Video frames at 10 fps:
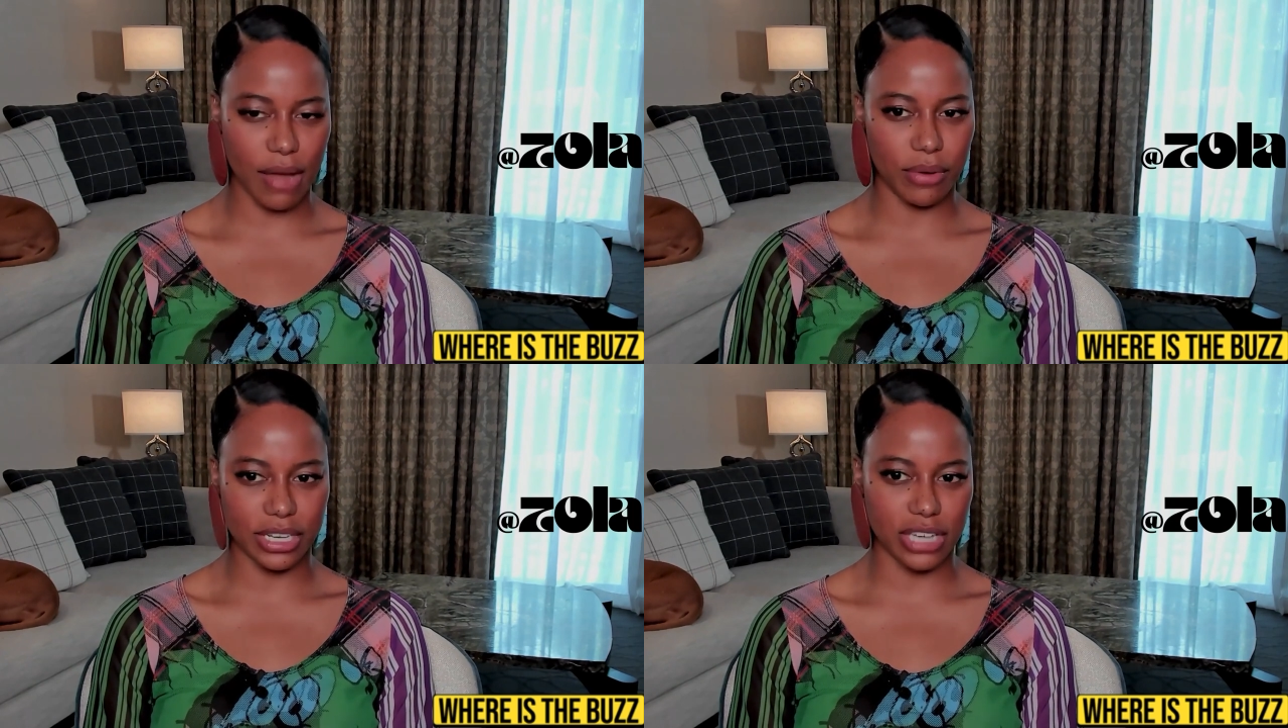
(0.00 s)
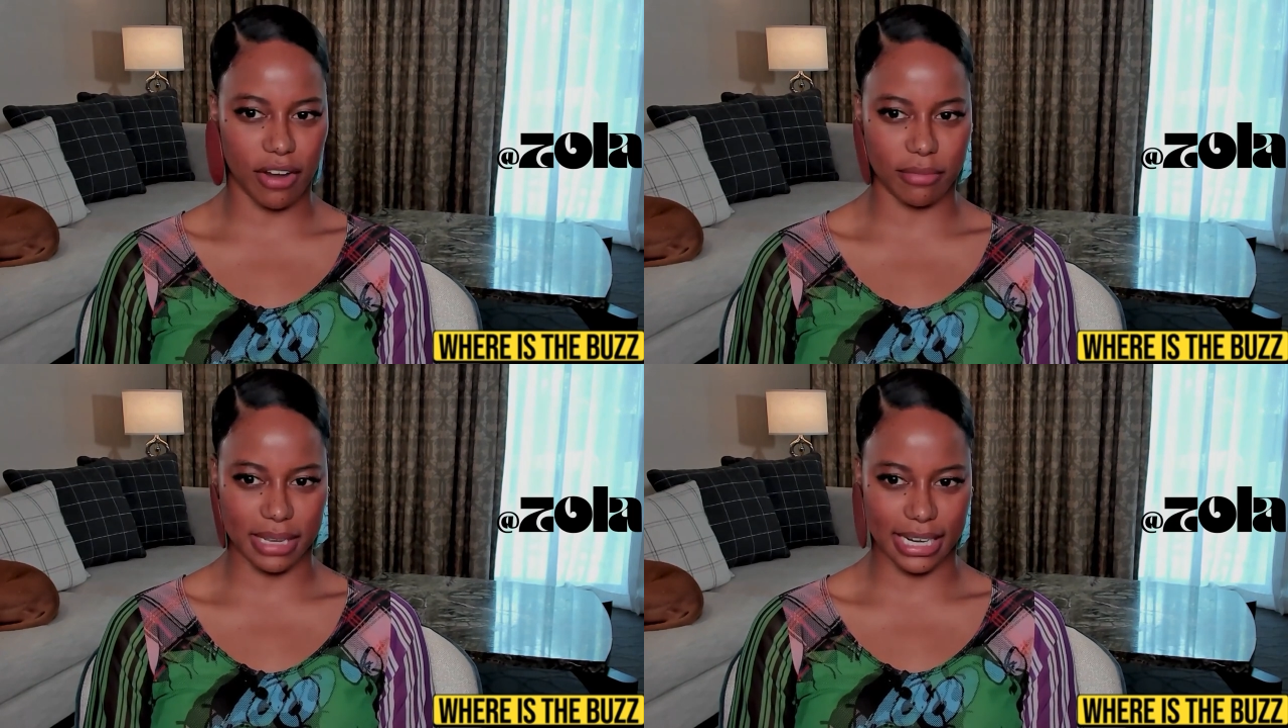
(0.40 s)
reached
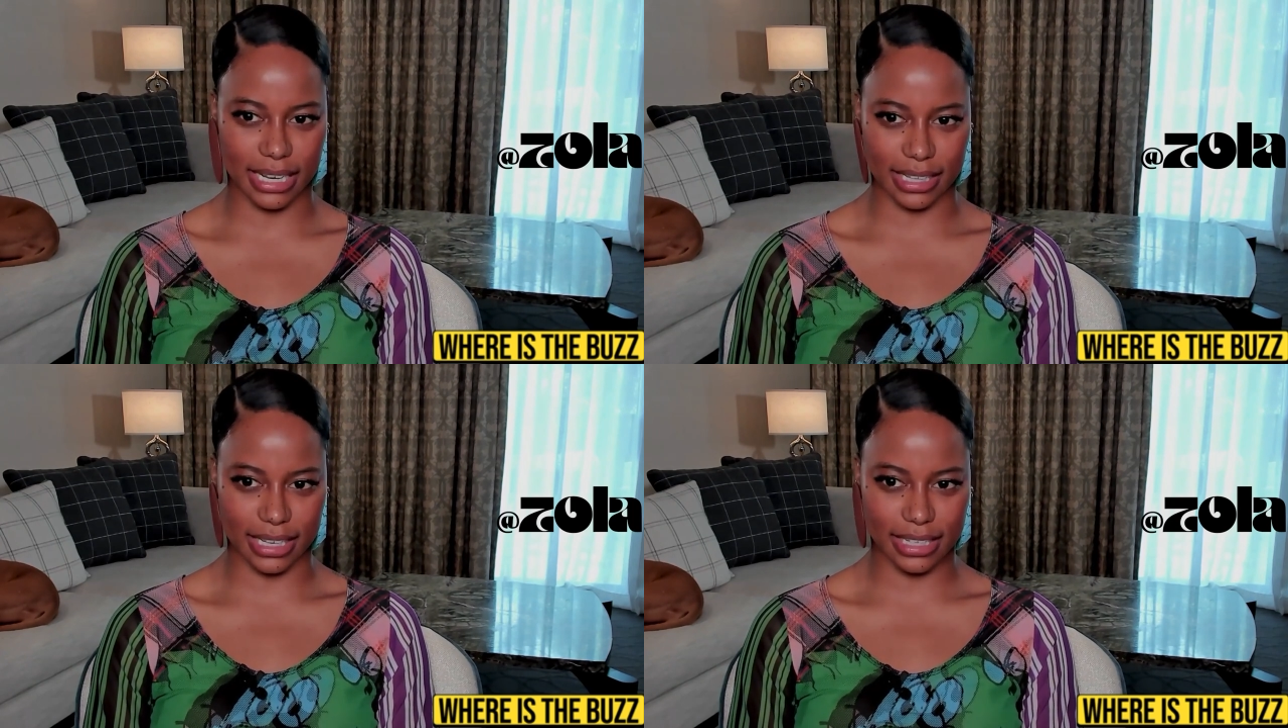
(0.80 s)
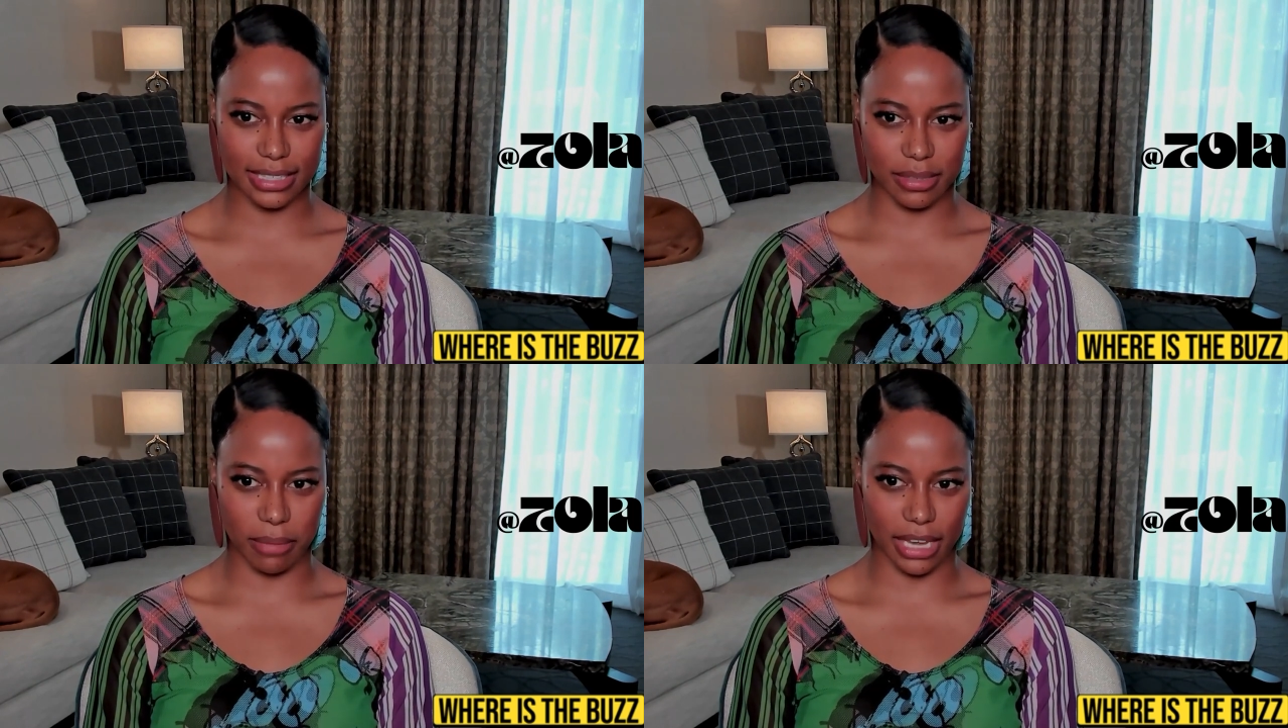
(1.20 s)
out immediately
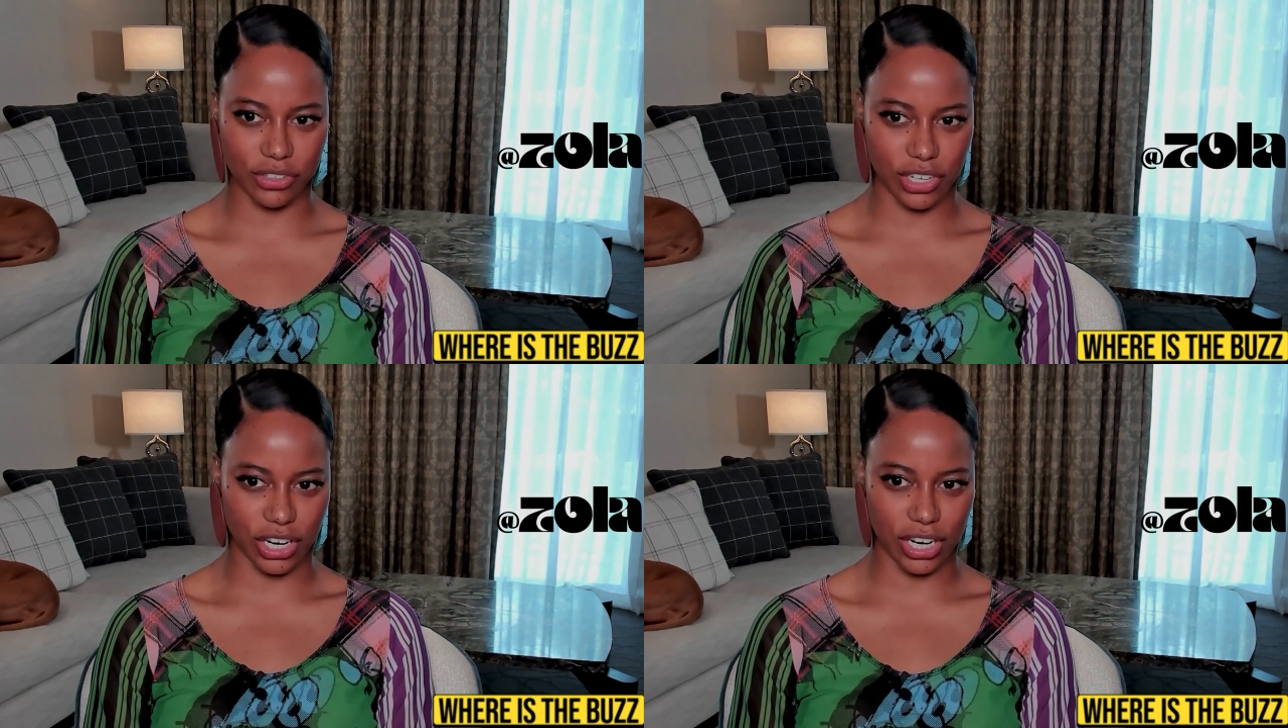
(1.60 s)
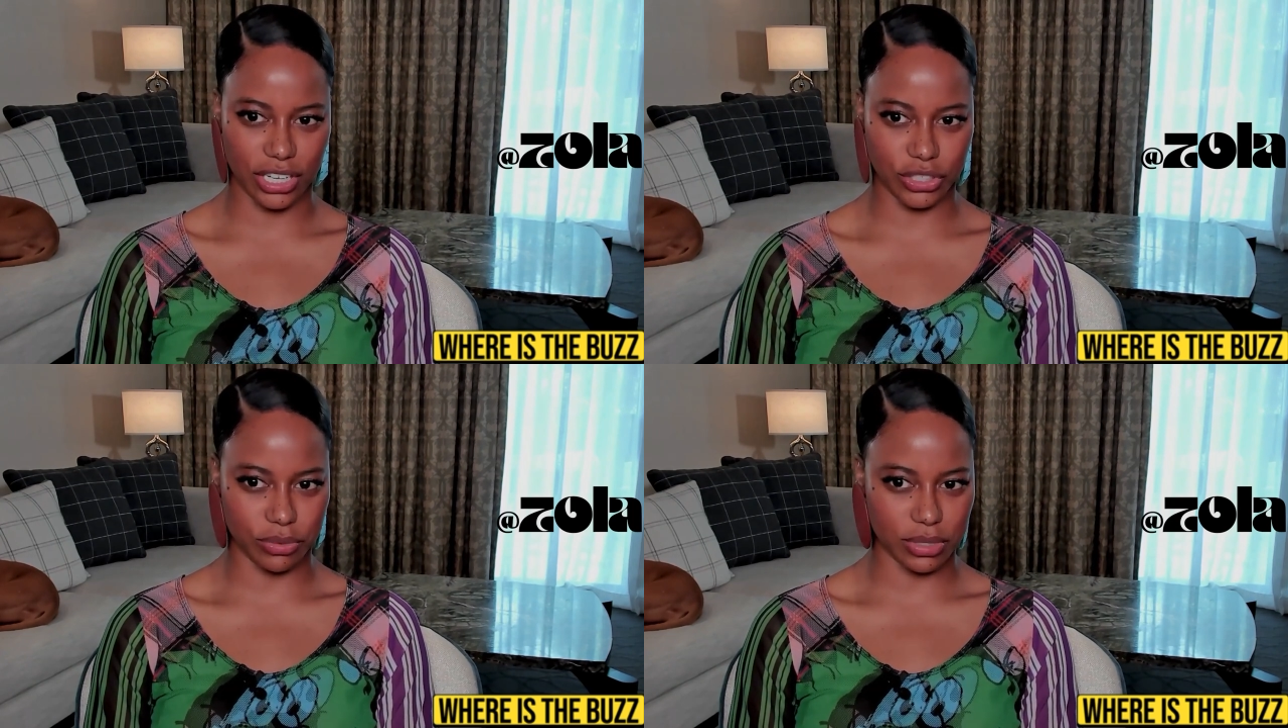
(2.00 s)
to make sure
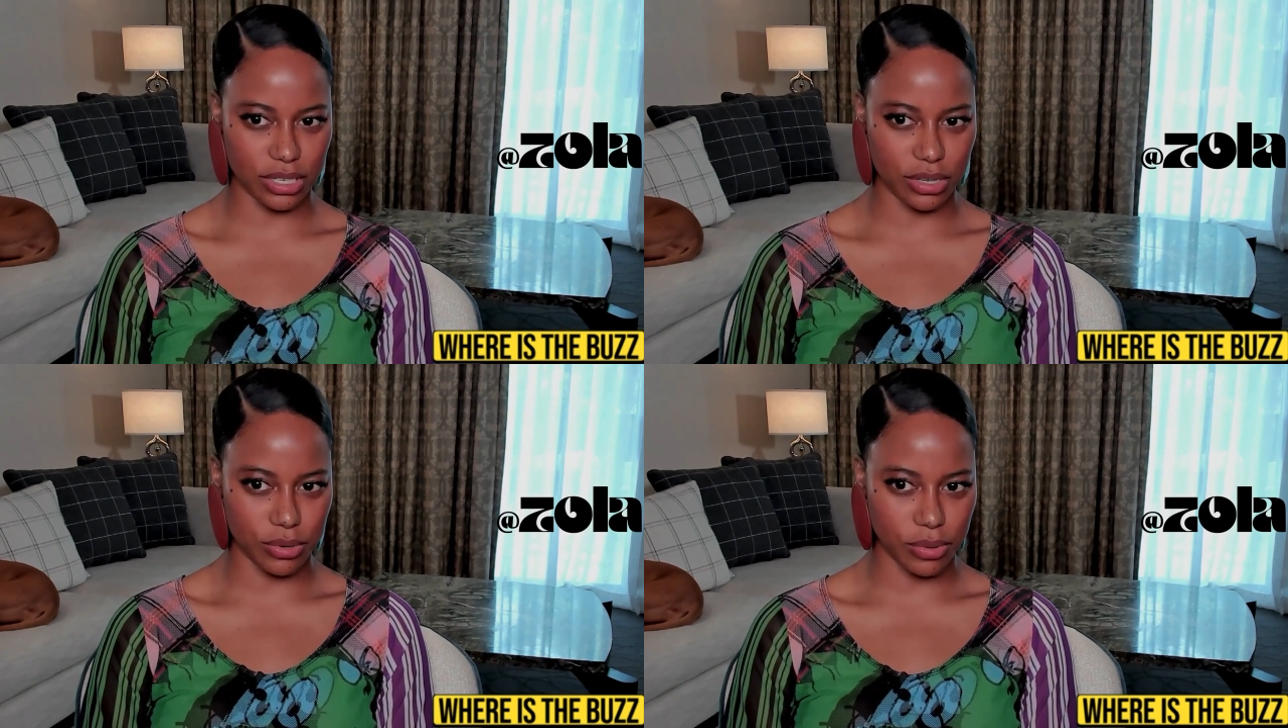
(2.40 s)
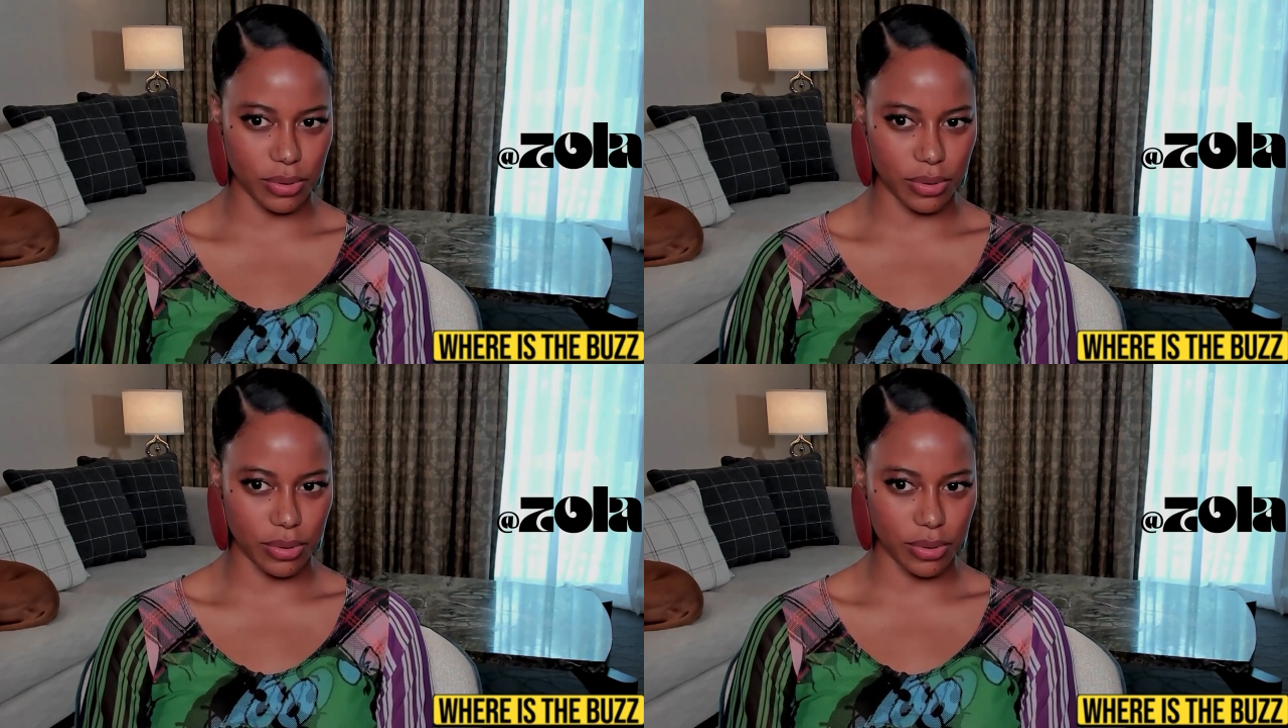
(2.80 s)
she was cool